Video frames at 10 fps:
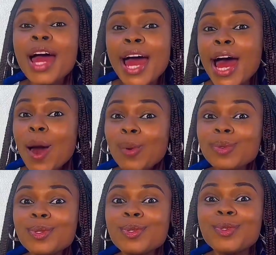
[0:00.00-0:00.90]
how
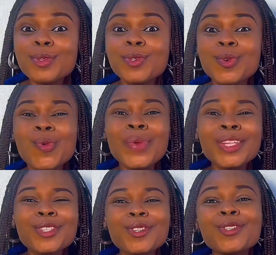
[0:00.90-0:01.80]
to do so
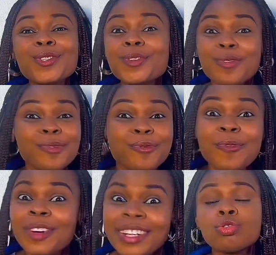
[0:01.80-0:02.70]
with just your
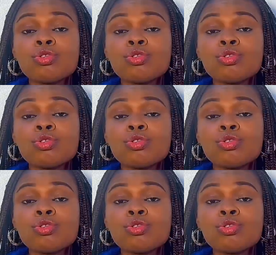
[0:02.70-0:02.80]
phone.